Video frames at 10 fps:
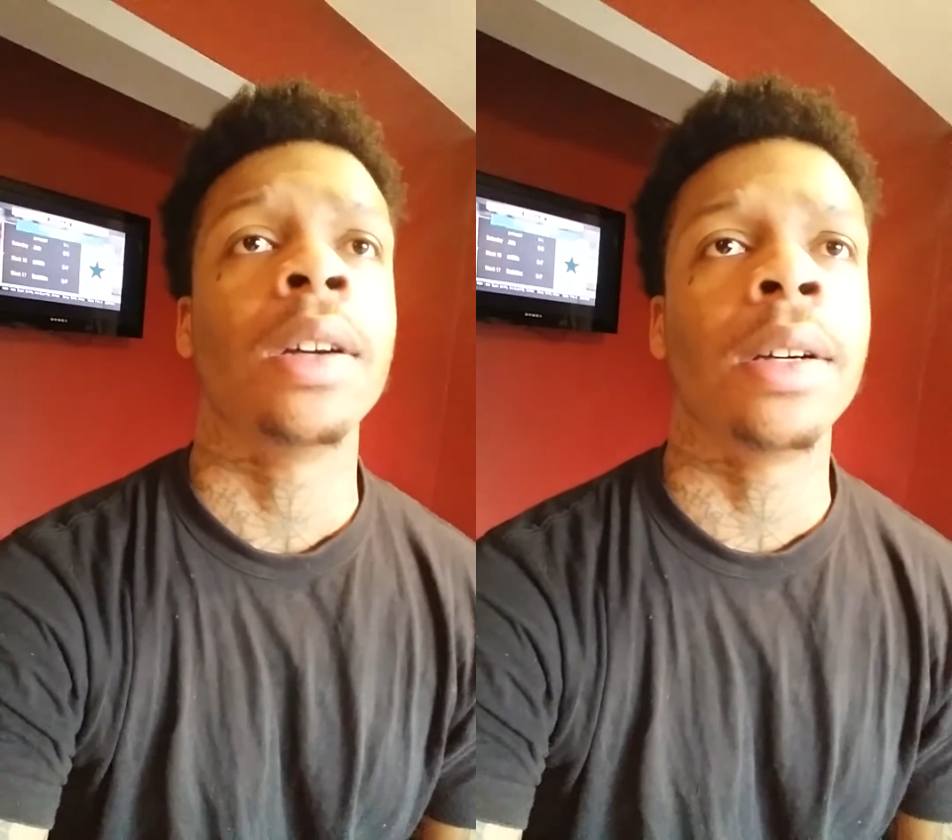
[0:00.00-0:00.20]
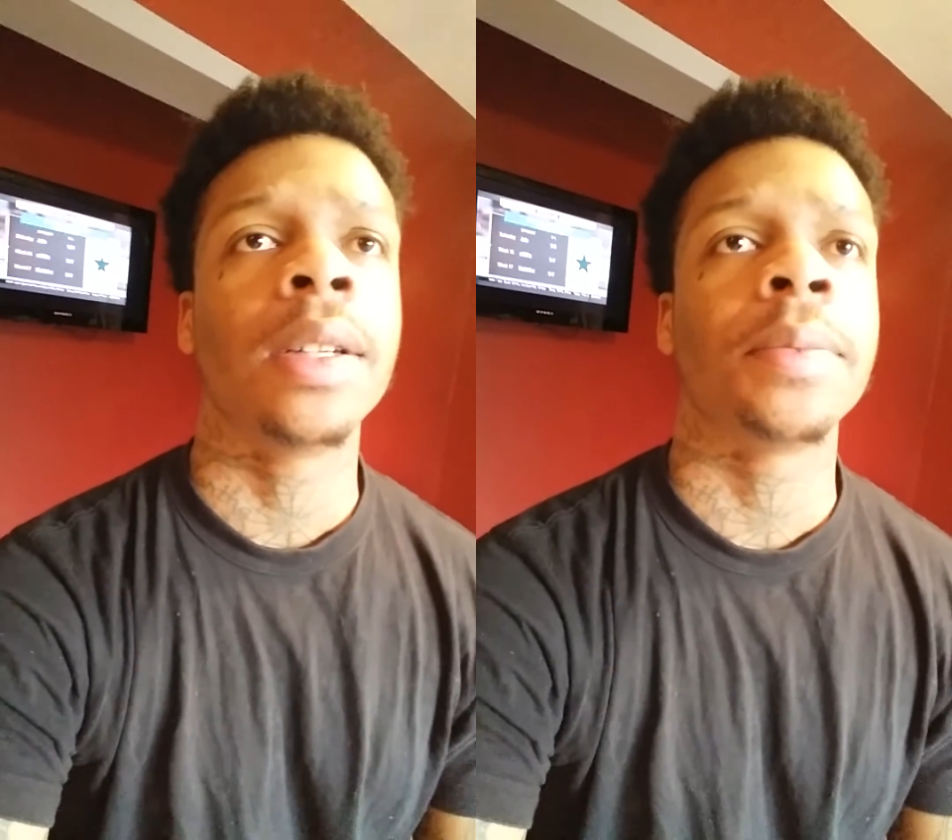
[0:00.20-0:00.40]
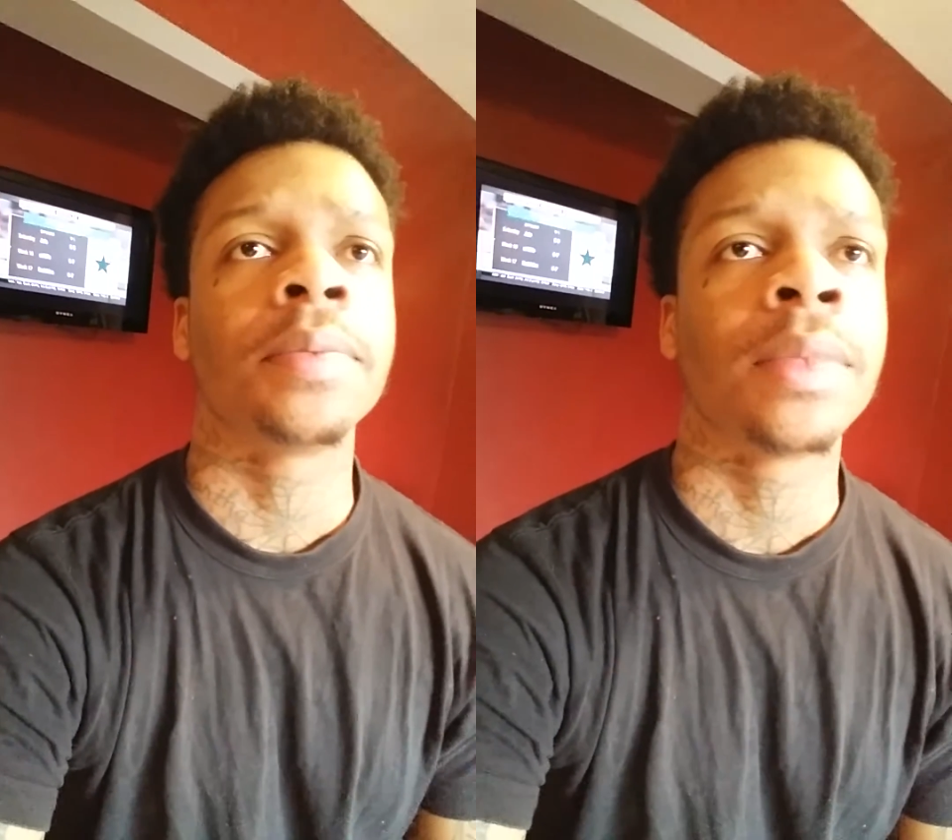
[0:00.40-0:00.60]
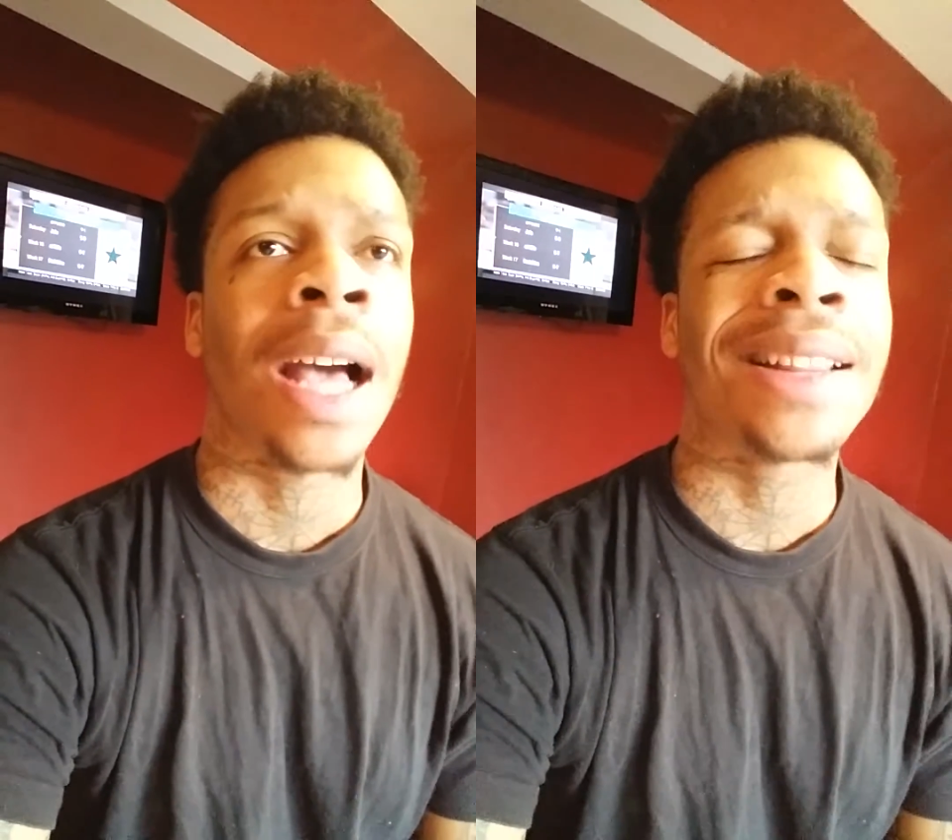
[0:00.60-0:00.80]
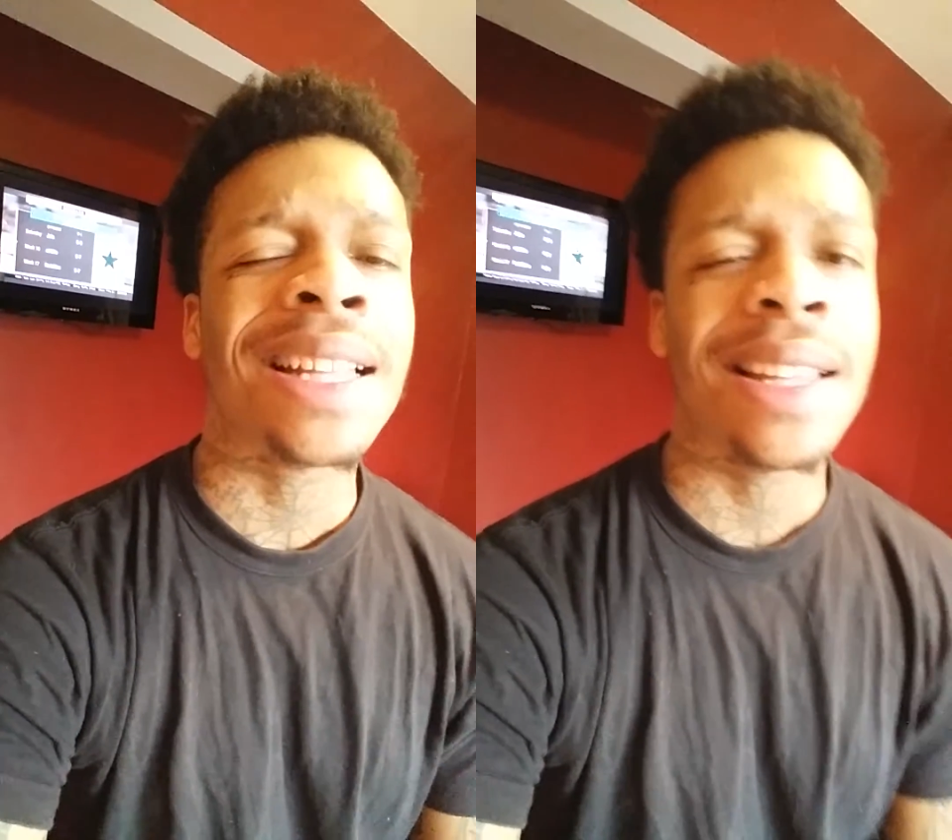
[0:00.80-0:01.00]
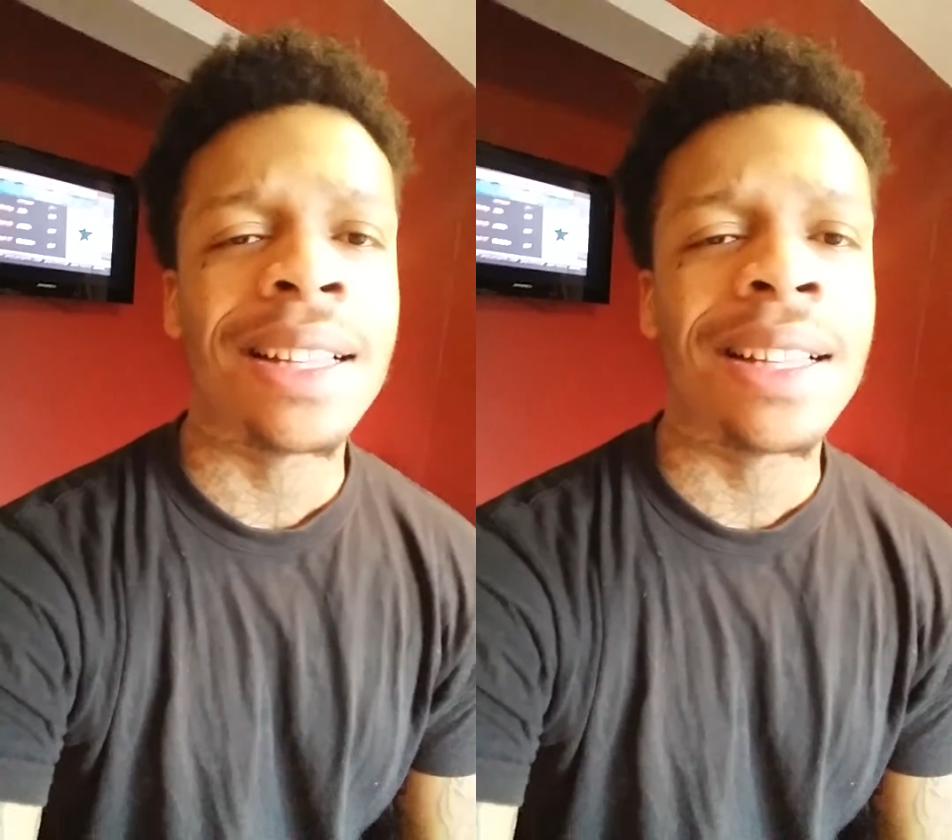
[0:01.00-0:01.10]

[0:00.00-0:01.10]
I think